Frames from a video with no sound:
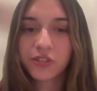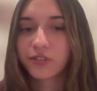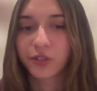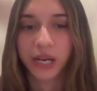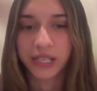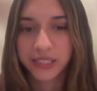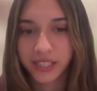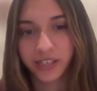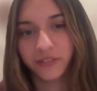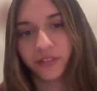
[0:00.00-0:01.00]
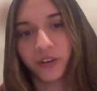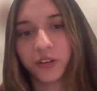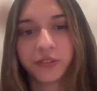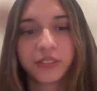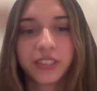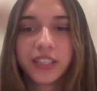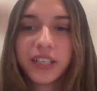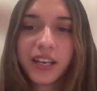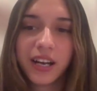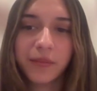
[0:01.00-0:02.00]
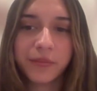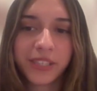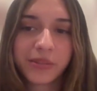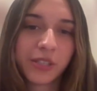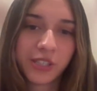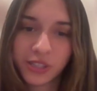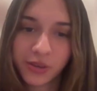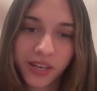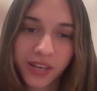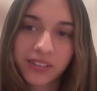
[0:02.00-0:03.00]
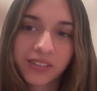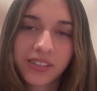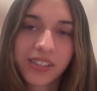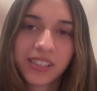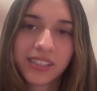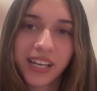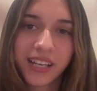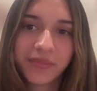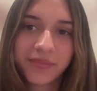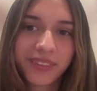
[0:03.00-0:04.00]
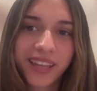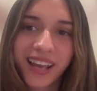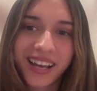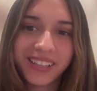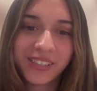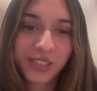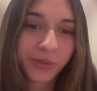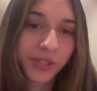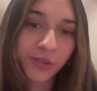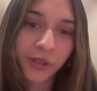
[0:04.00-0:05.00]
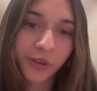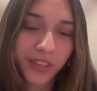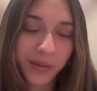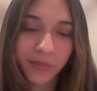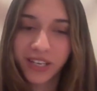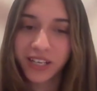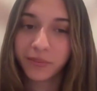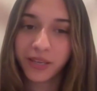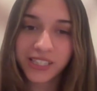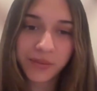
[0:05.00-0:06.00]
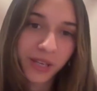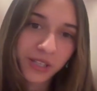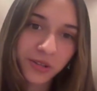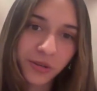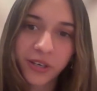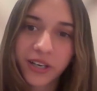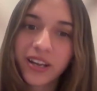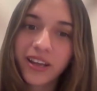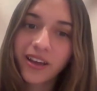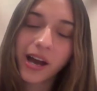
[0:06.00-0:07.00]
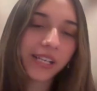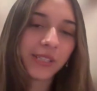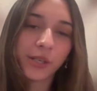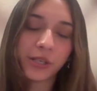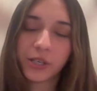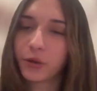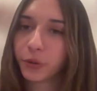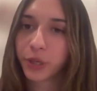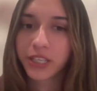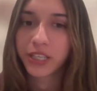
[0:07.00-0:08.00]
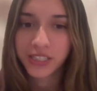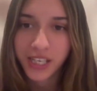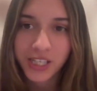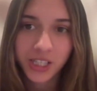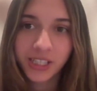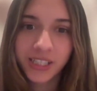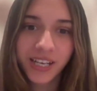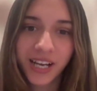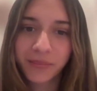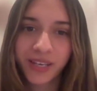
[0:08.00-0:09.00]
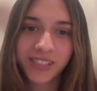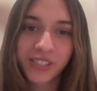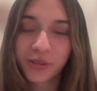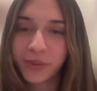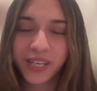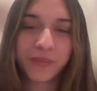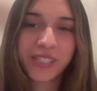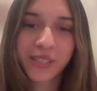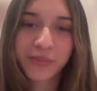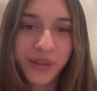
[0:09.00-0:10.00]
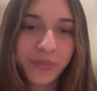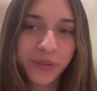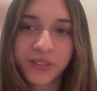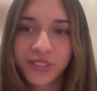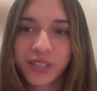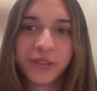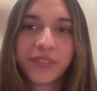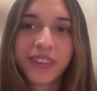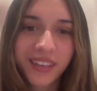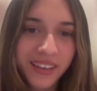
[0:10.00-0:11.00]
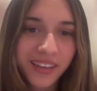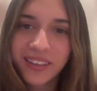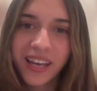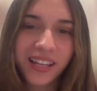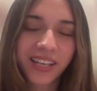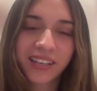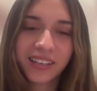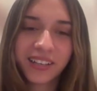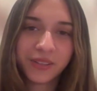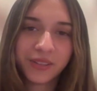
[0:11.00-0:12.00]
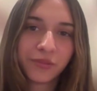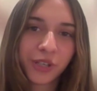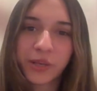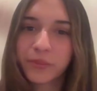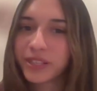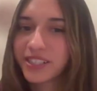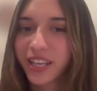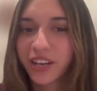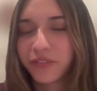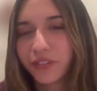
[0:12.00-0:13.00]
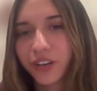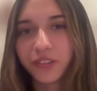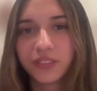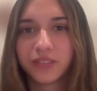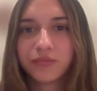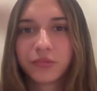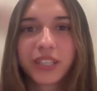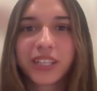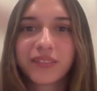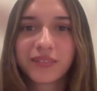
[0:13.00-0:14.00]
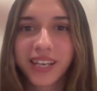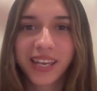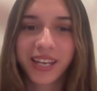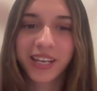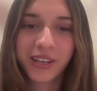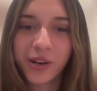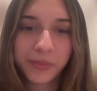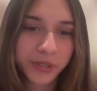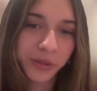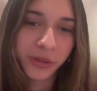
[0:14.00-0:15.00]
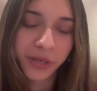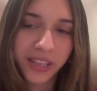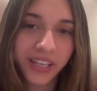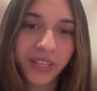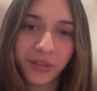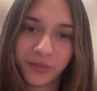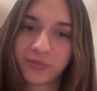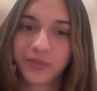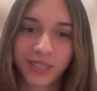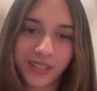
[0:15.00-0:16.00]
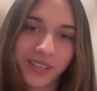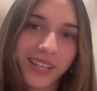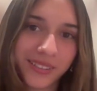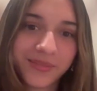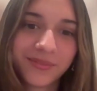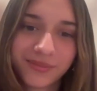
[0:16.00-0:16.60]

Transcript: just trying to get involved as much as you can because I had so much growth. I met an amazing mentor. I started an organization. I met so many amazing people. So yeah, like try your best to get involved and really take any opportunity that you can get.